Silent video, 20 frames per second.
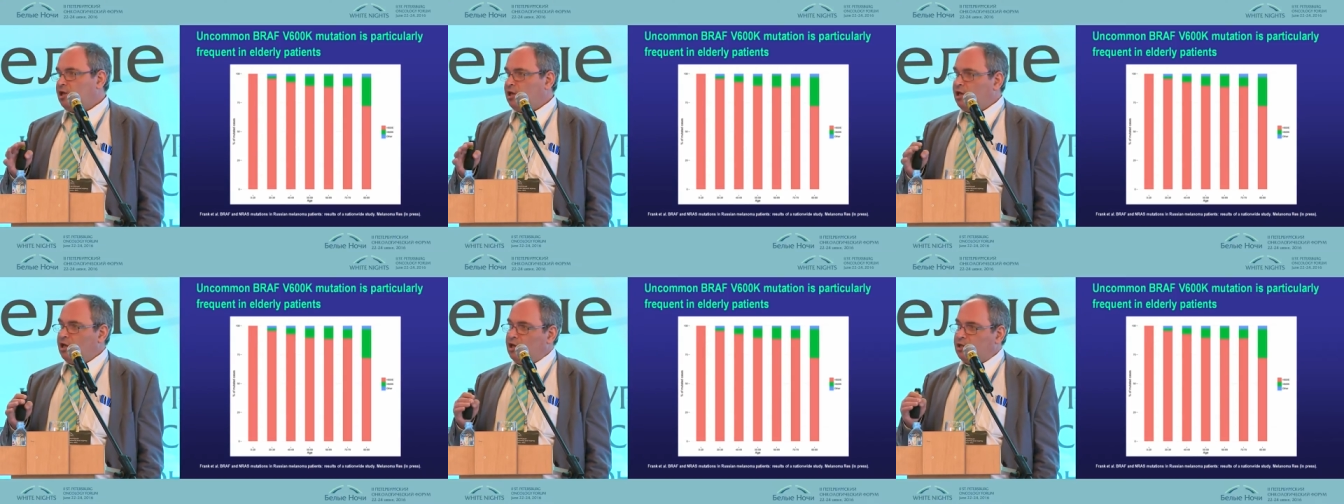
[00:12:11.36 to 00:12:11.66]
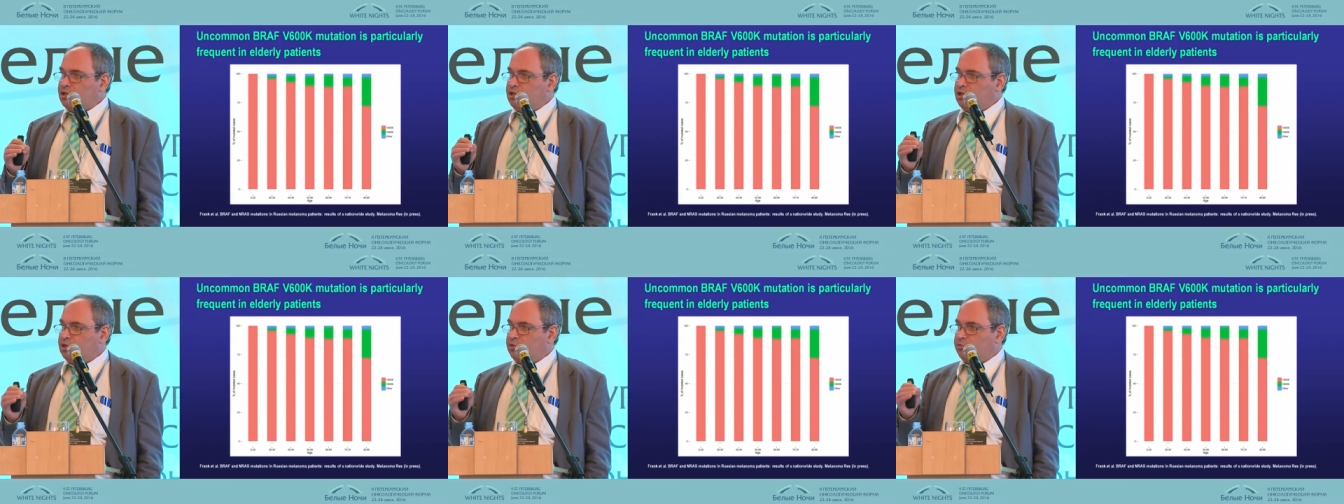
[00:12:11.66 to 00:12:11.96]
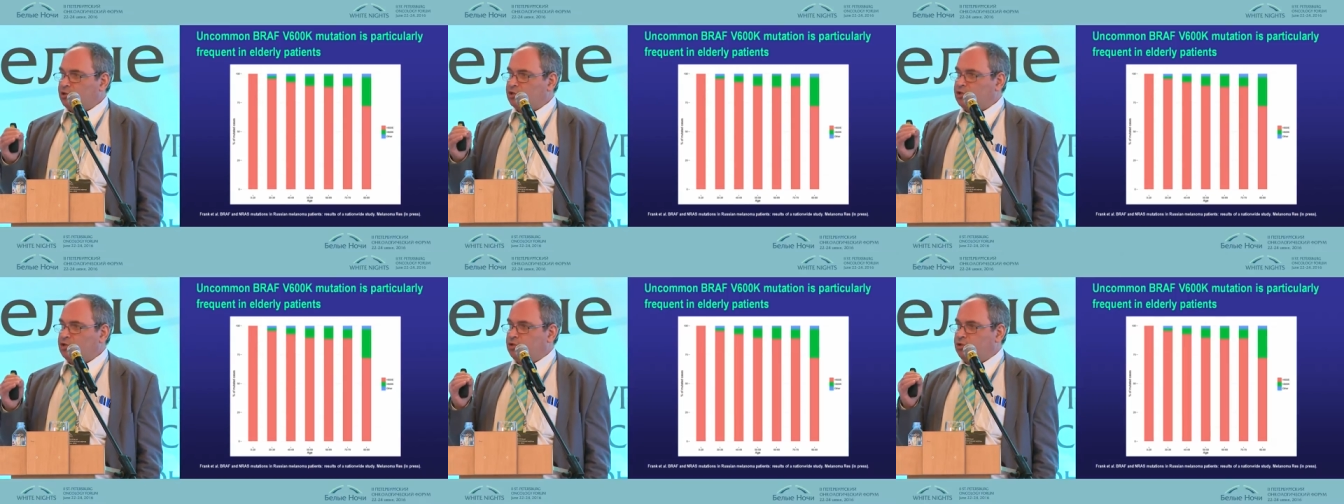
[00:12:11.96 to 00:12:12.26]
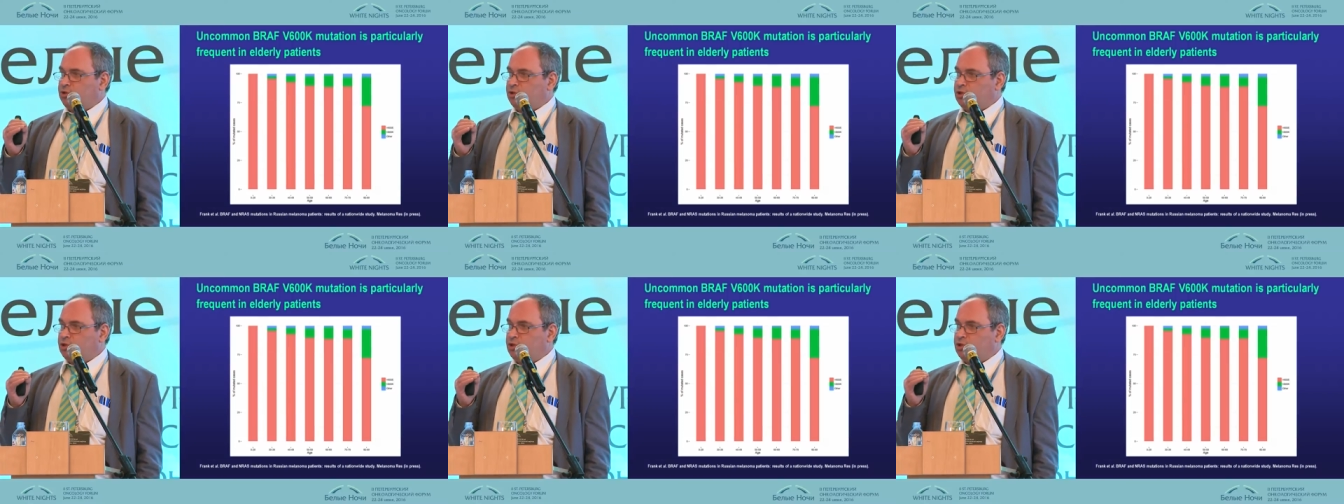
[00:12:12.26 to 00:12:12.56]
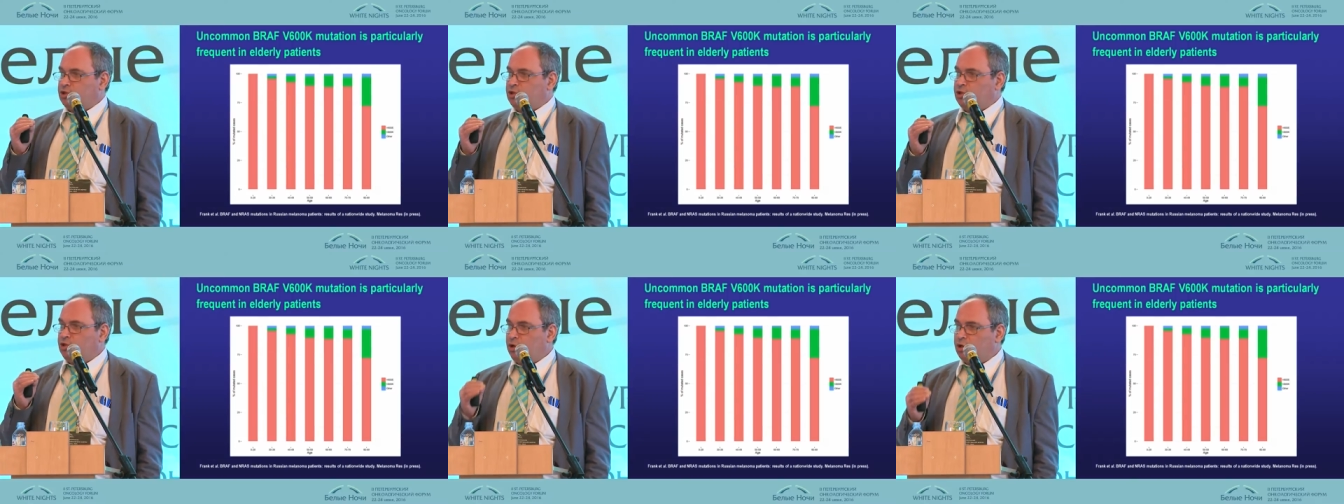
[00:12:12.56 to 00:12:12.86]
and it was not,
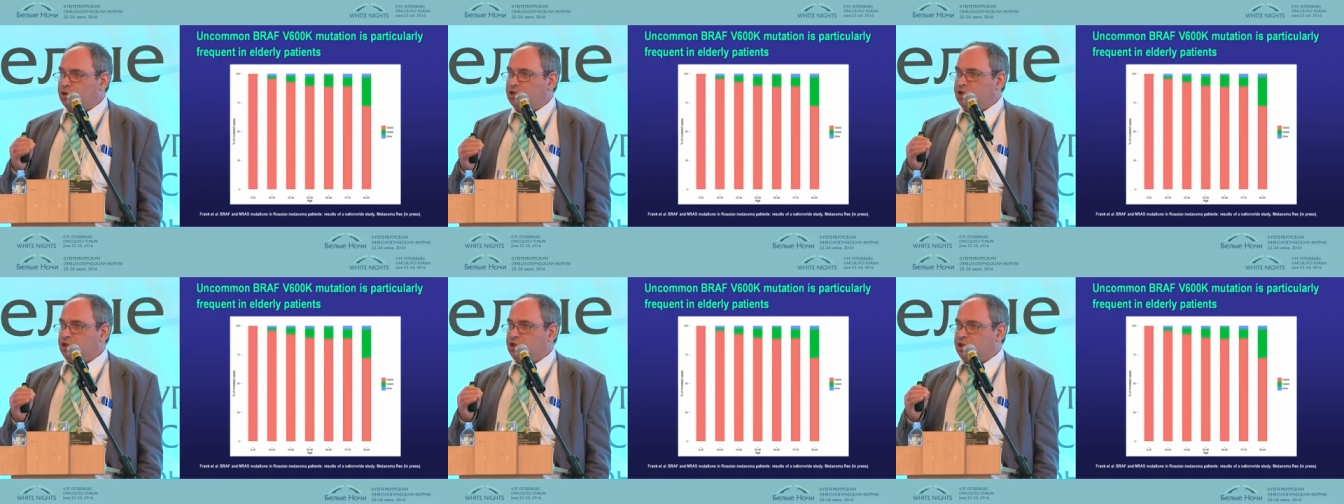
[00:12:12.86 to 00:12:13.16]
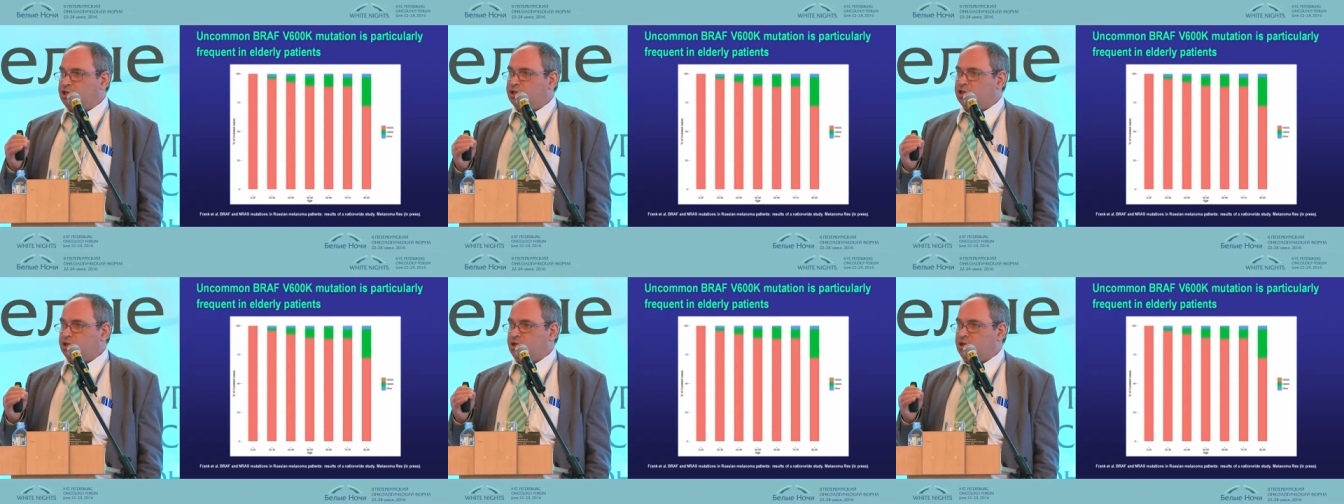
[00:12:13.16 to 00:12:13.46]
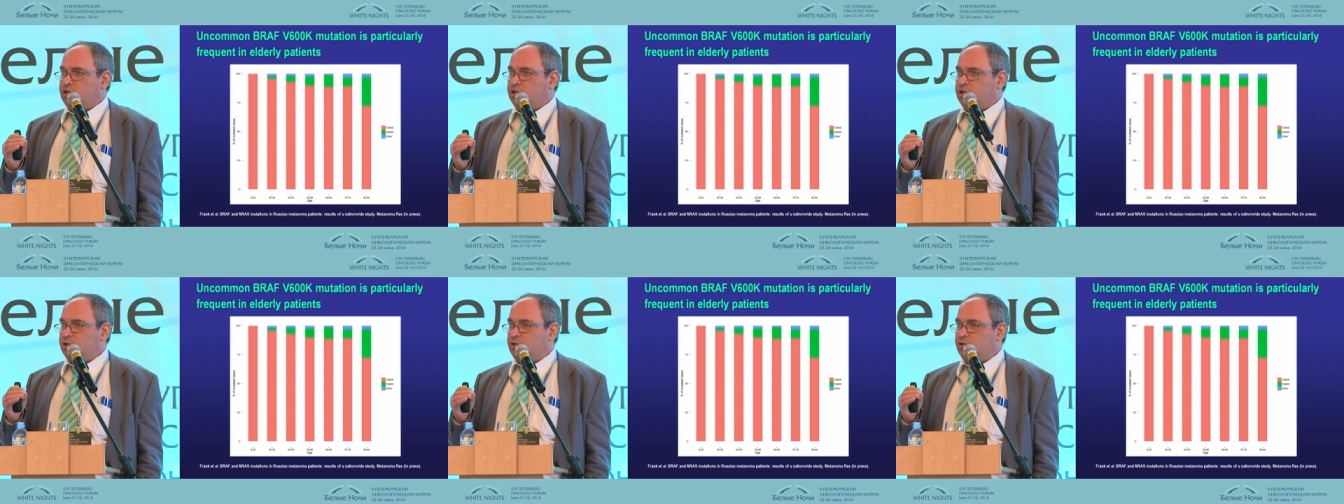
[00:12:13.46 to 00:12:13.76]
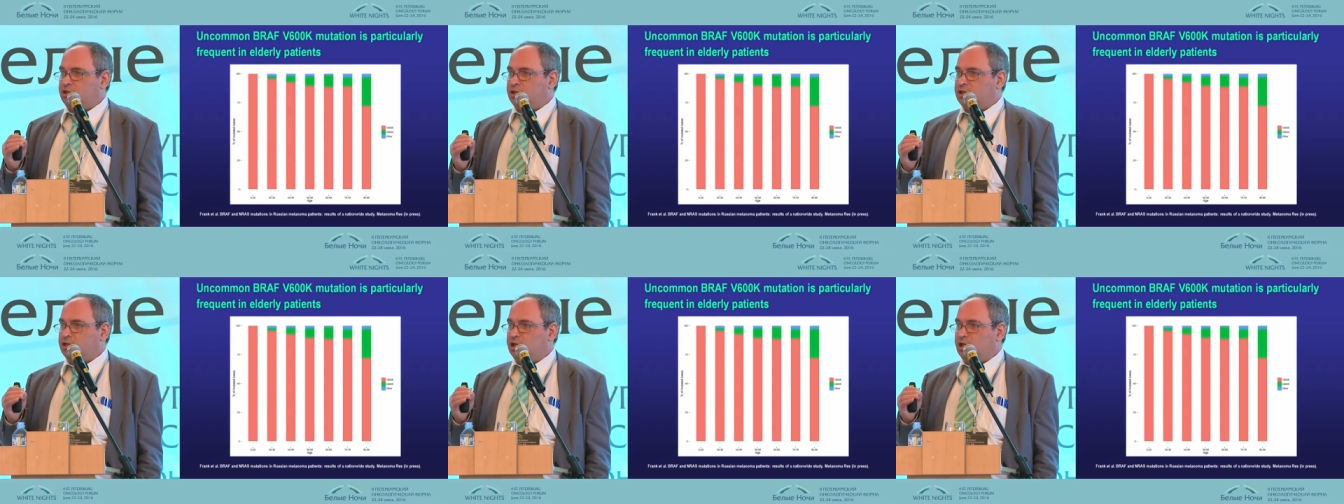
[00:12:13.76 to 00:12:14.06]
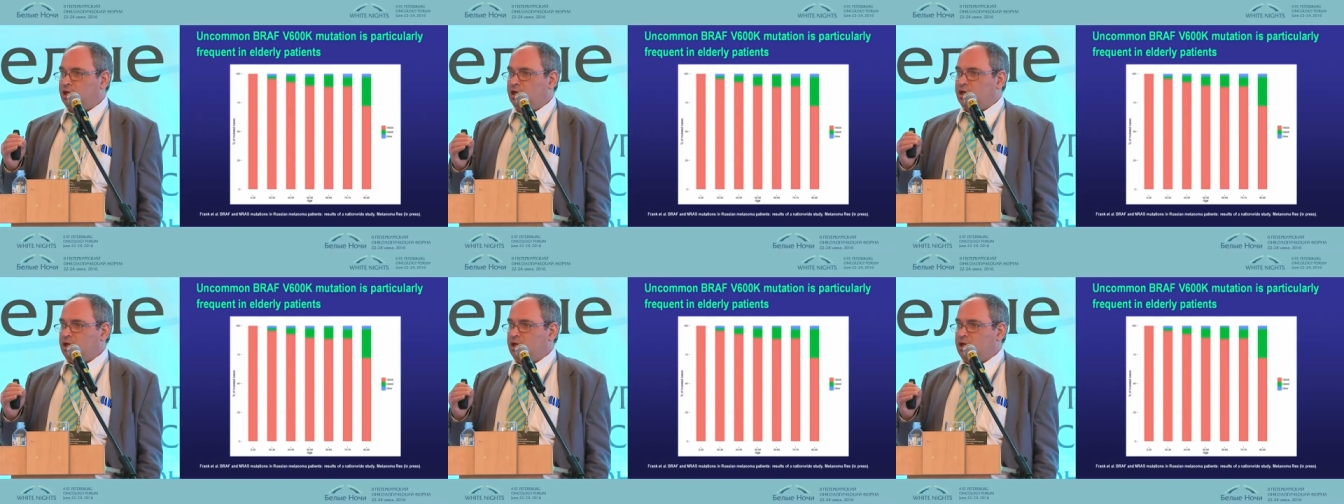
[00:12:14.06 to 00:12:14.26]
not initially included